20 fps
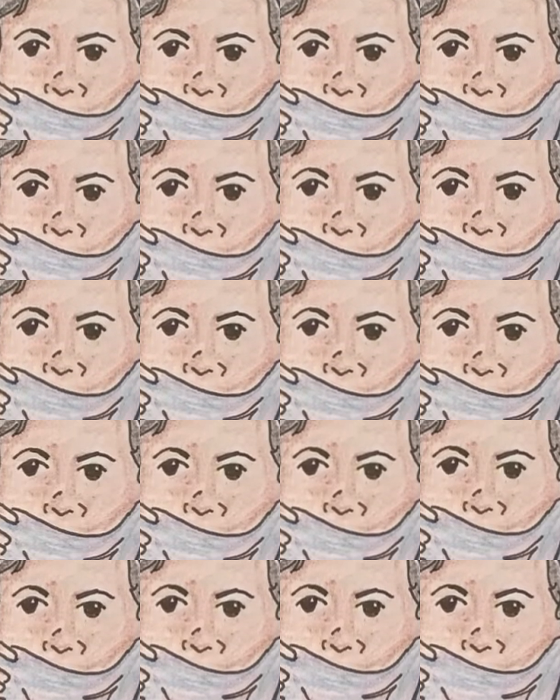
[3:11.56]

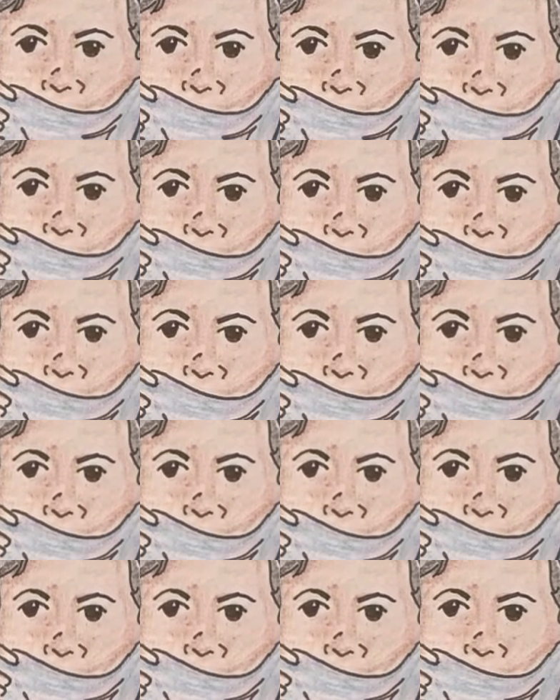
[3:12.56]

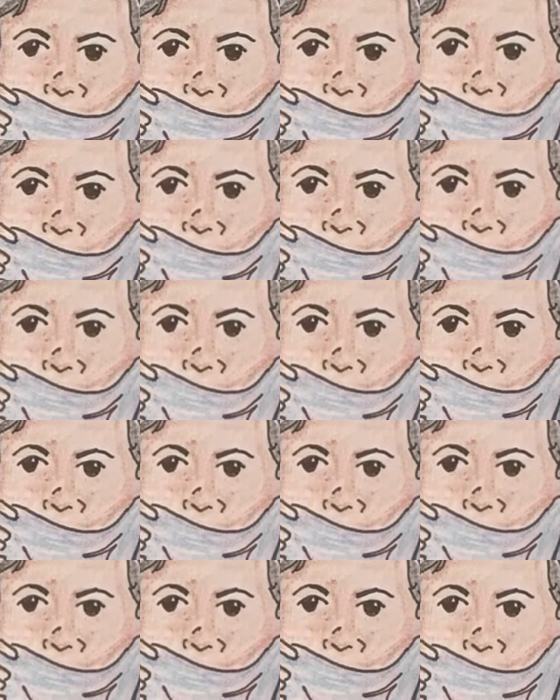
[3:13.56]

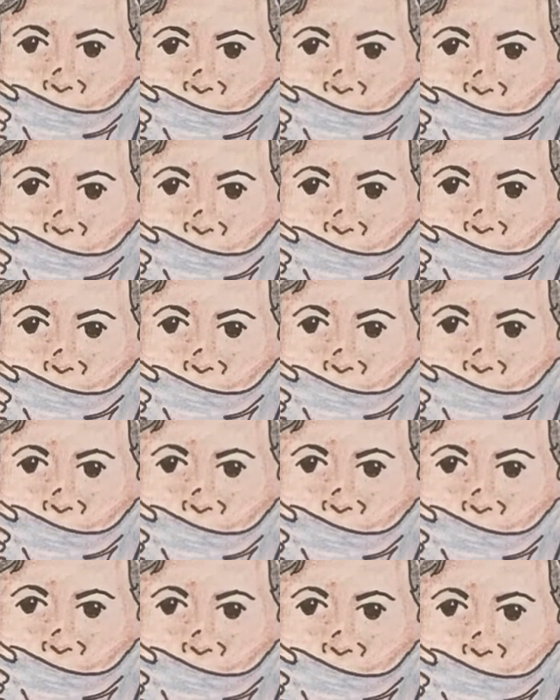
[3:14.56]

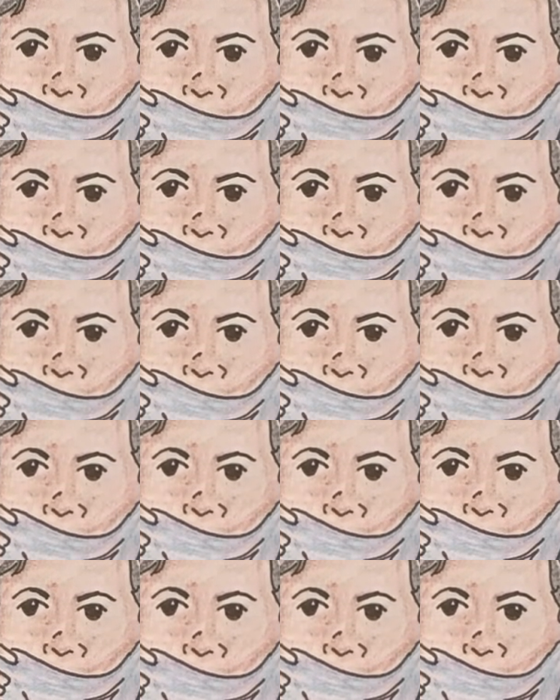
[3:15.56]

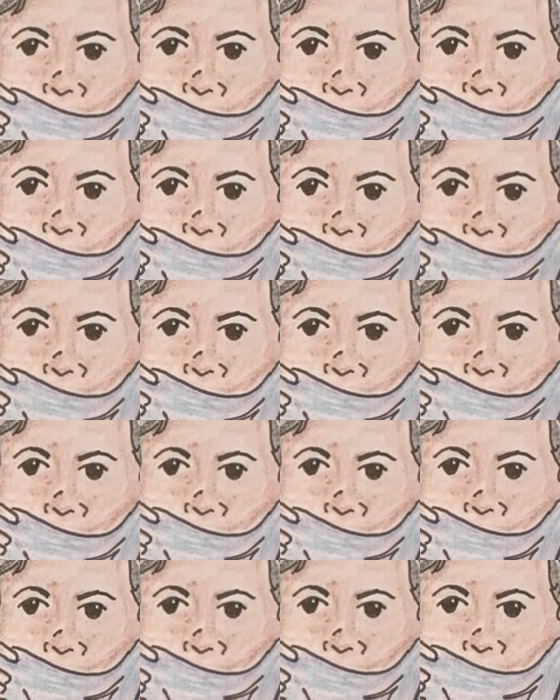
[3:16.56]

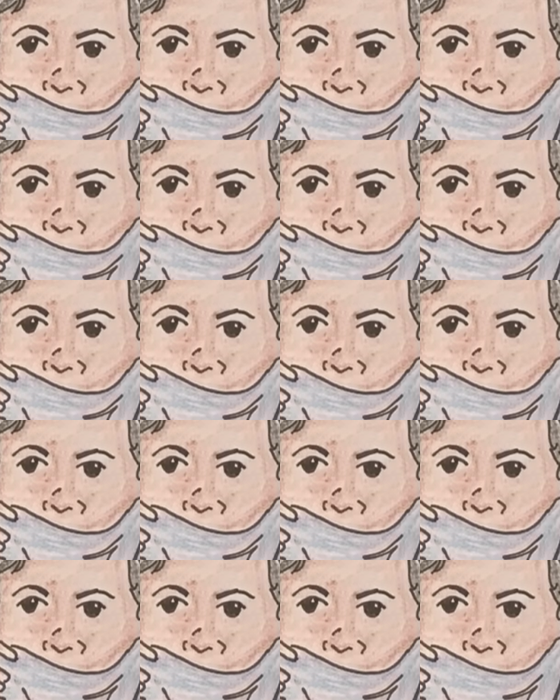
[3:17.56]
No one is speaking in this clip.